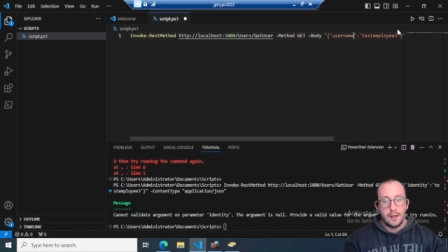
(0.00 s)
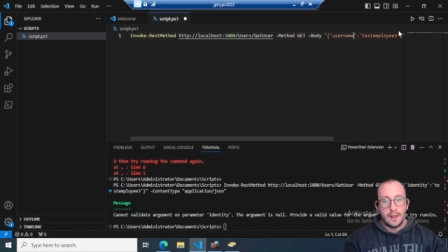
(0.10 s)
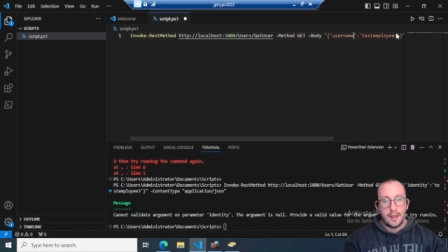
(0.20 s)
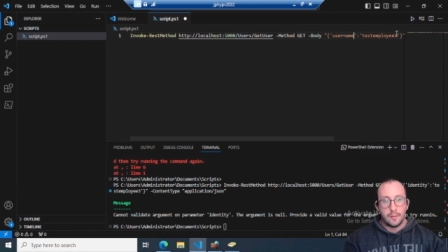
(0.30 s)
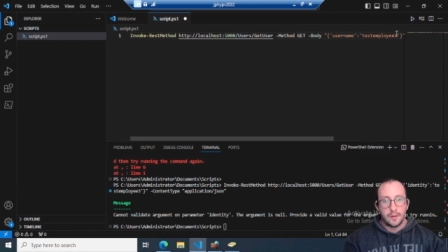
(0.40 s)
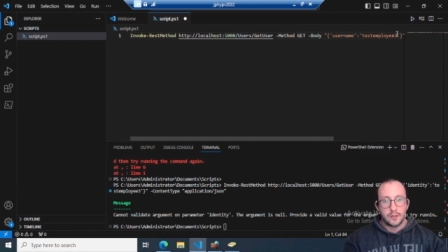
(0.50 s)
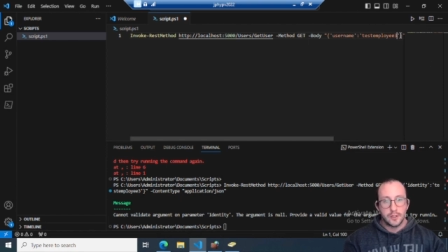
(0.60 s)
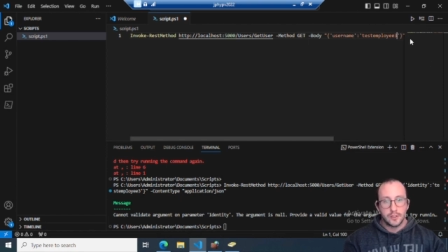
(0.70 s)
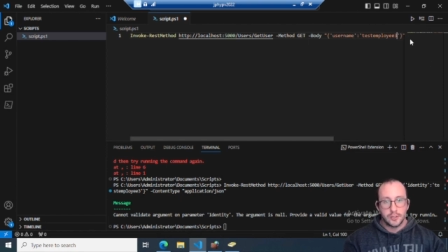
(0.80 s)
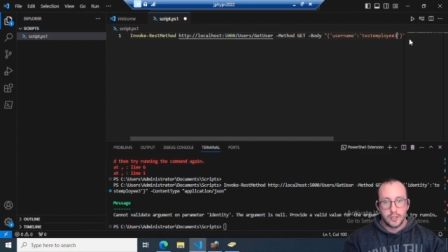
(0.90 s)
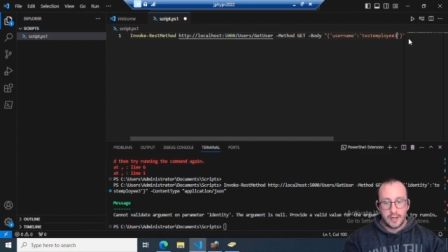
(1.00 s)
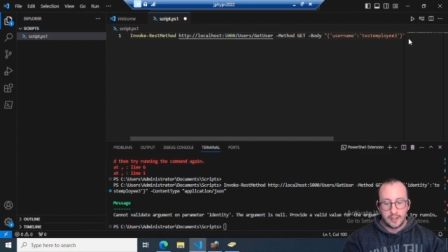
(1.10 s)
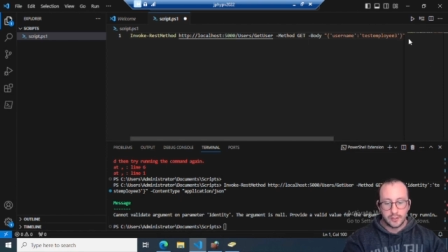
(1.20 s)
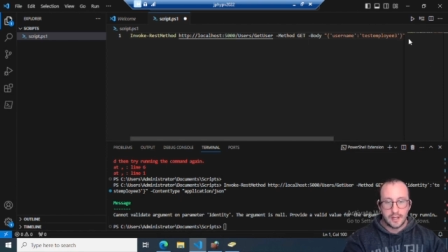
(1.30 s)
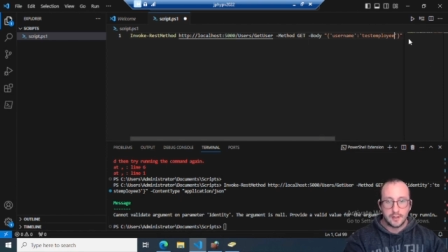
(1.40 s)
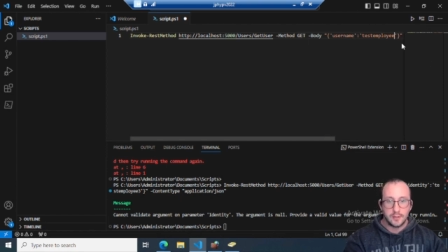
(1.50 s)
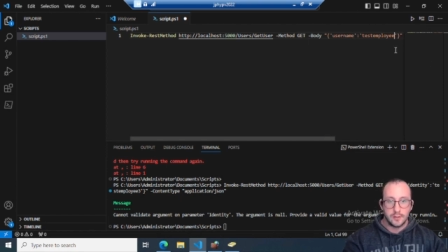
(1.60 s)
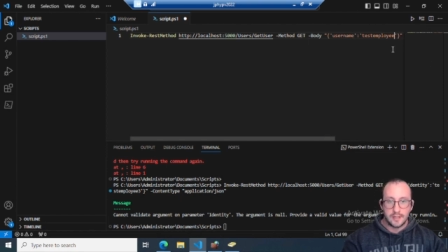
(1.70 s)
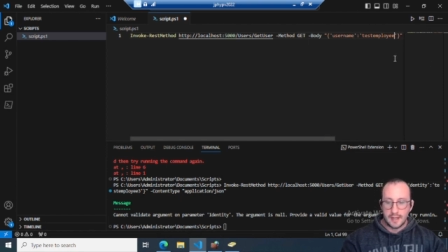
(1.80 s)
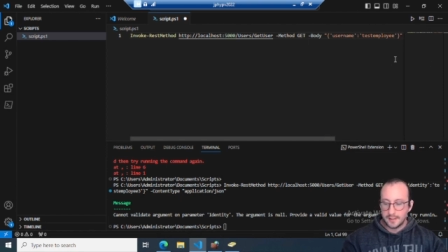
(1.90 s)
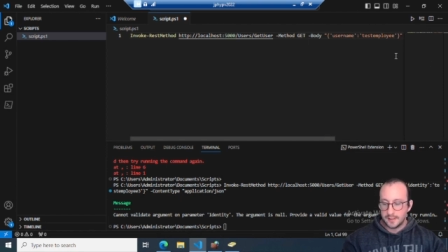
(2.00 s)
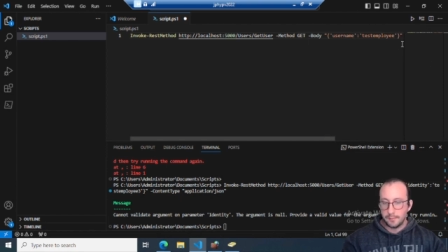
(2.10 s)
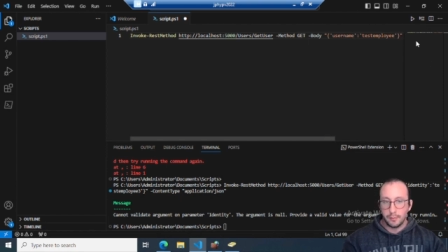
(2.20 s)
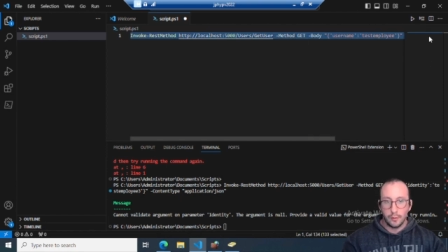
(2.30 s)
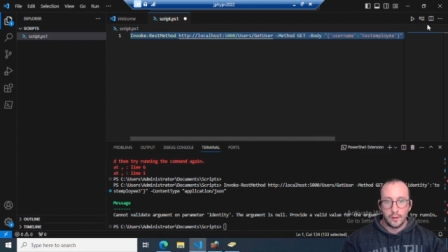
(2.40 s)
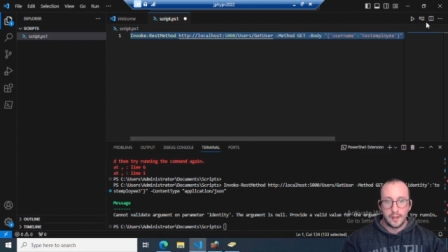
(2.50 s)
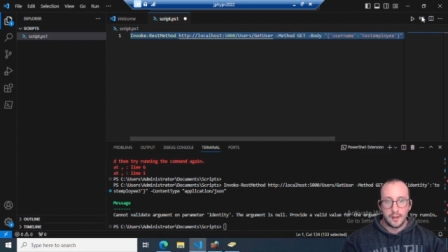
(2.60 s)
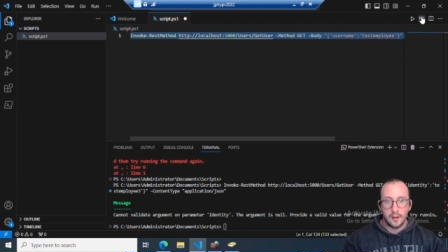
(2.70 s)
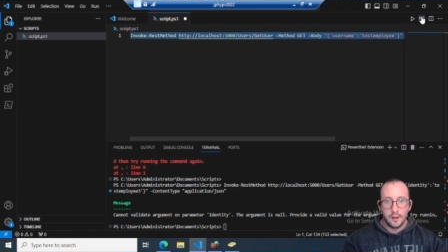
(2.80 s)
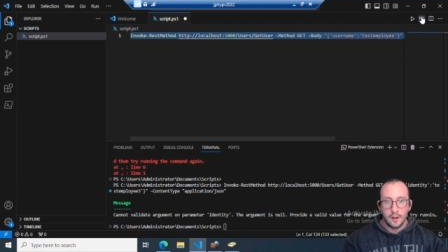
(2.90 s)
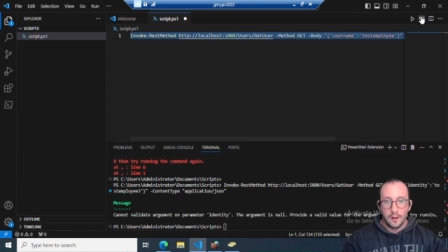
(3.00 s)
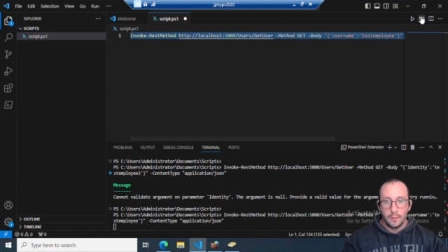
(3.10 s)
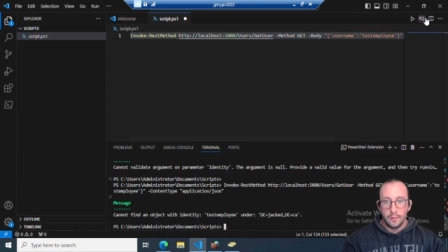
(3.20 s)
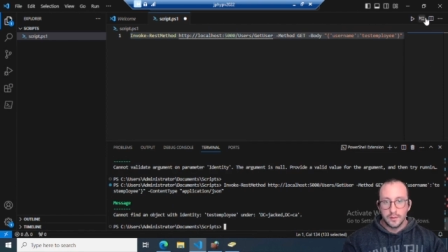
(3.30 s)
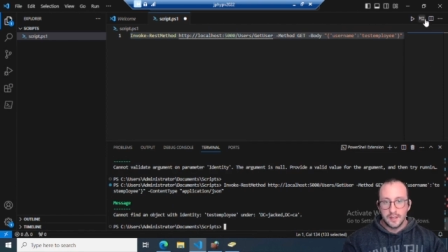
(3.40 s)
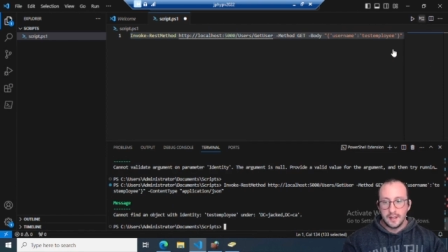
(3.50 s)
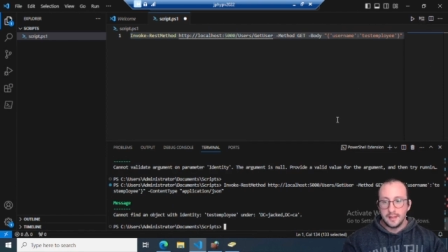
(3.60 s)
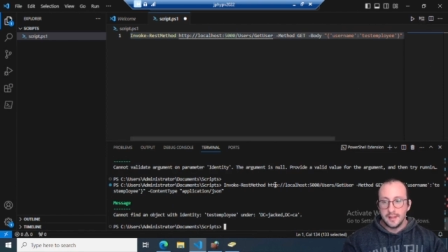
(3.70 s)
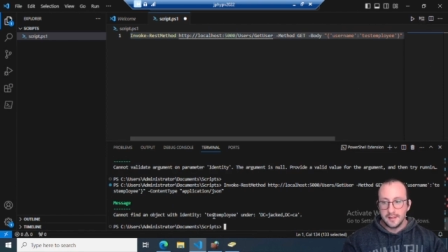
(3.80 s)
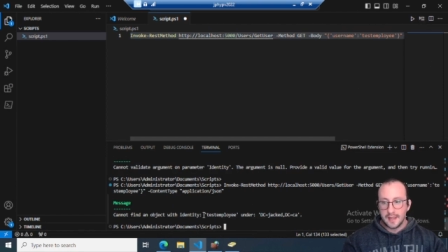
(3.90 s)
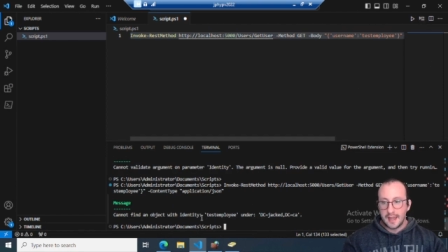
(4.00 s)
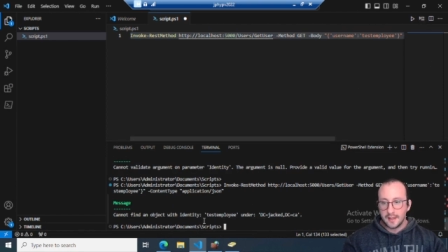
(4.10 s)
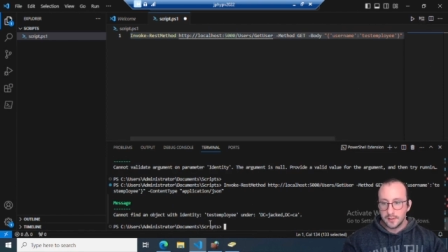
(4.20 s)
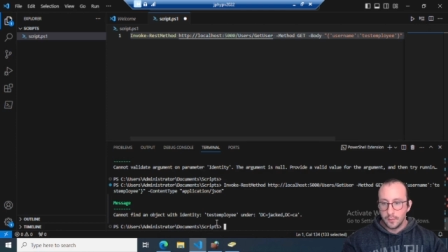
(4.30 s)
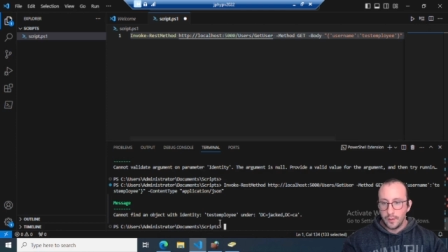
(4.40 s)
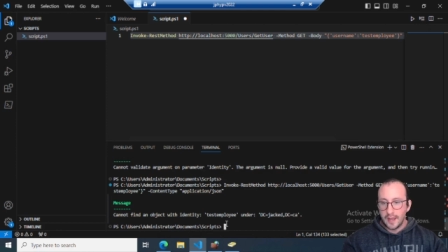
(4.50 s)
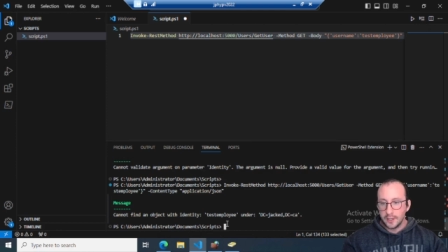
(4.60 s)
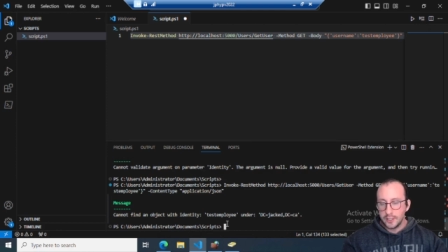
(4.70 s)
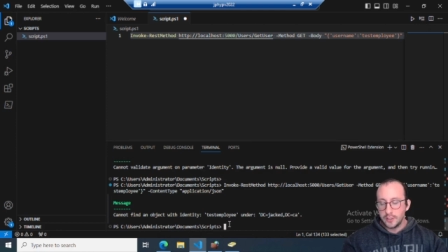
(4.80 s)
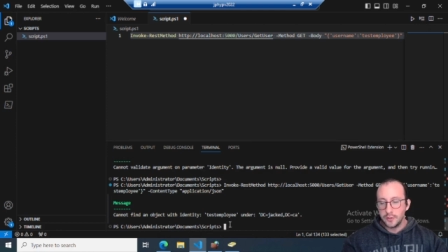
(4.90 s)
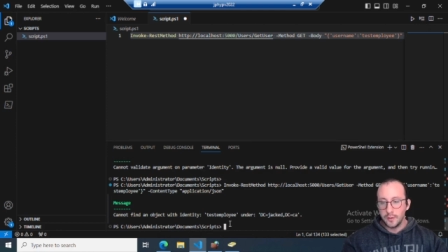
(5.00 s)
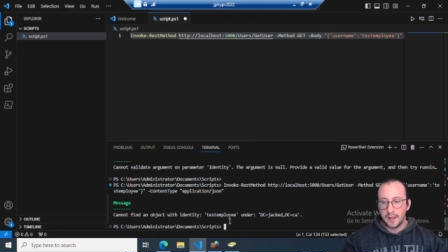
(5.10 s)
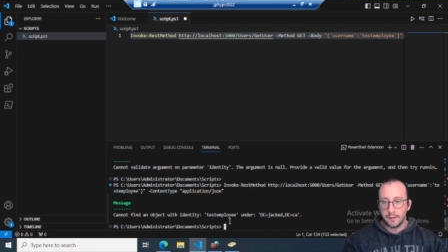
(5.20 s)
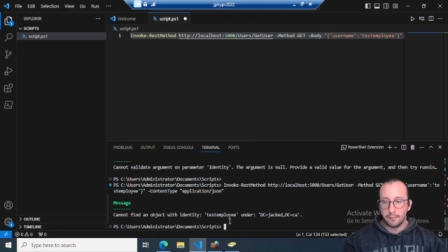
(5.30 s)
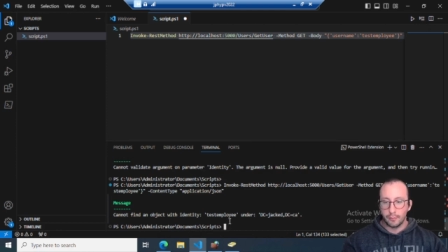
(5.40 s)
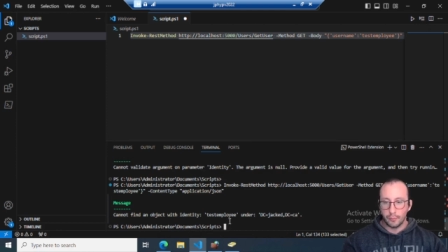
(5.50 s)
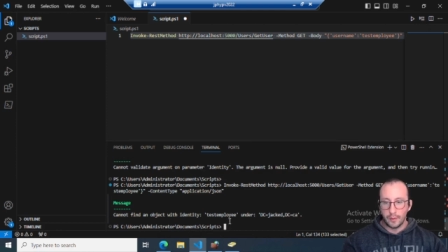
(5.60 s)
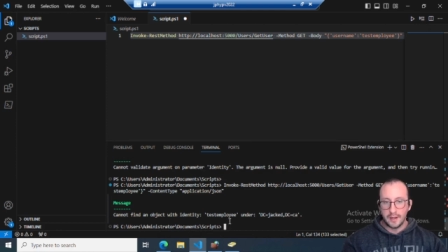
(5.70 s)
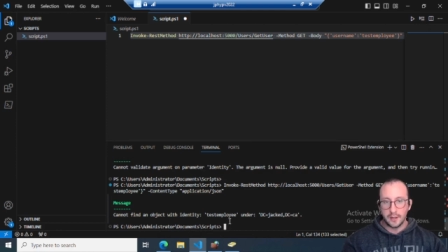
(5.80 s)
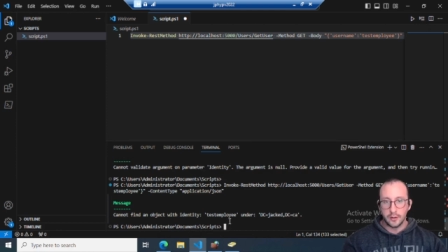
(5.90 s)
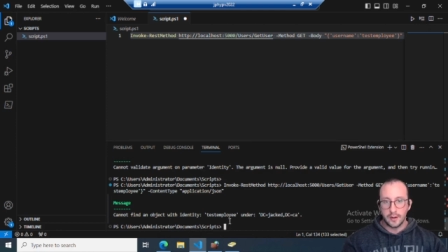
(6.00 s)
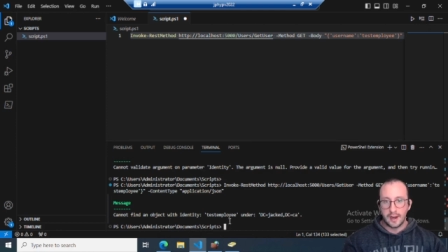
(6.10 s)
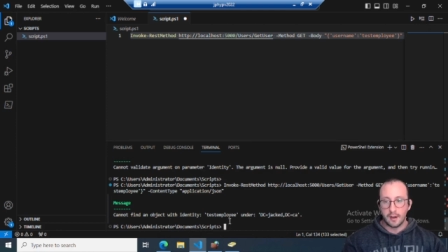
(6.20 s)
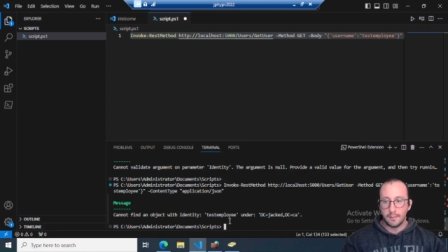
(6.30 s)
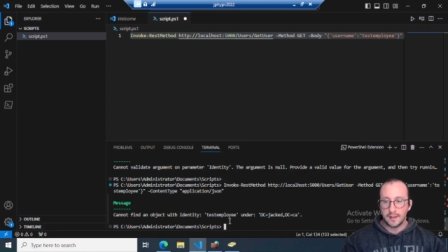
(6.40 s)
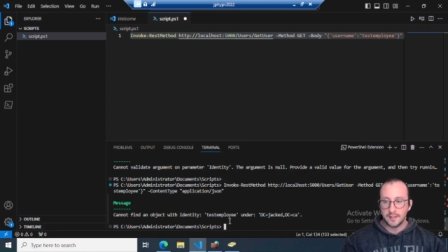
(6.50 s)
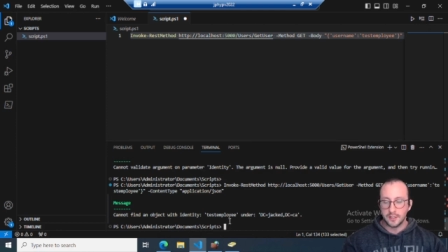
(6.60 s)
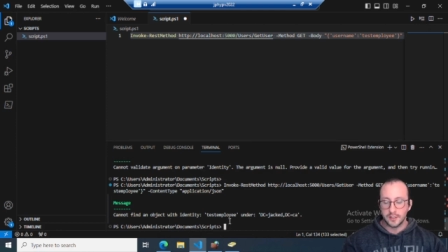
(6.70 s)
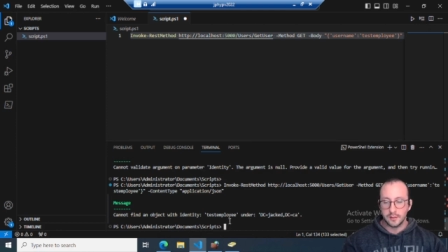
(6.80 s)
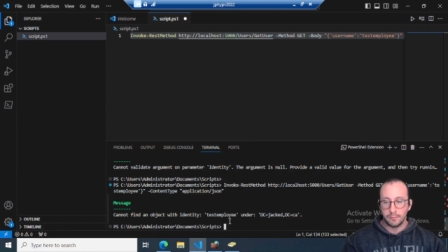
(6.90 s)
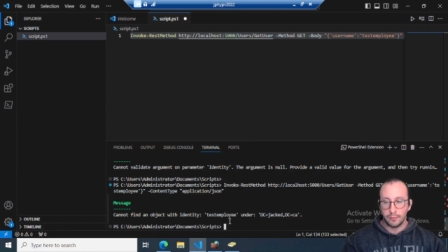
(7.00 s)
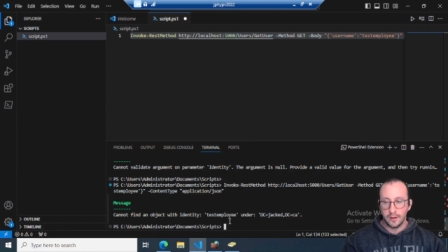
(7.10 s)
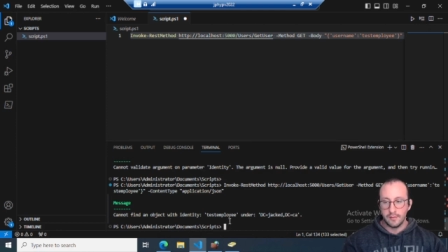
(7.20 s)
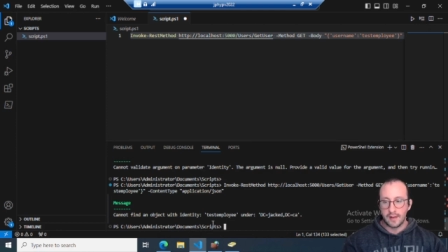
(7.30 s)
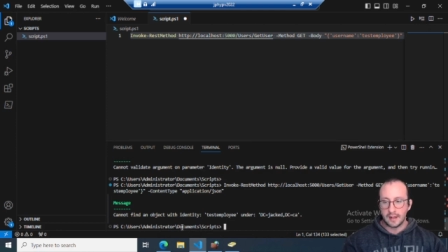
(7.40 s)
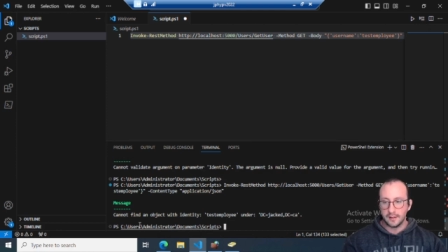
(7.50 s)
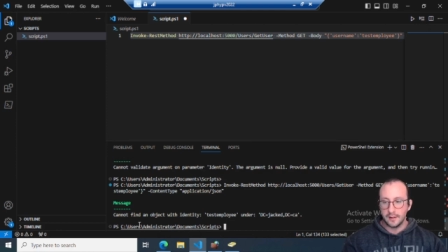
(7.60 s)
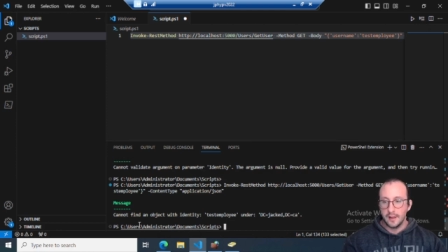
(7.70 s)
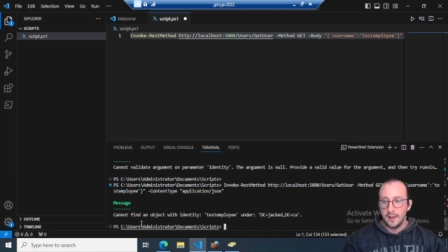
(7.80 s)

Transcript: and we just change that to test employee, we will see in this case, we actually do get a pretty good error message that's pretty valid.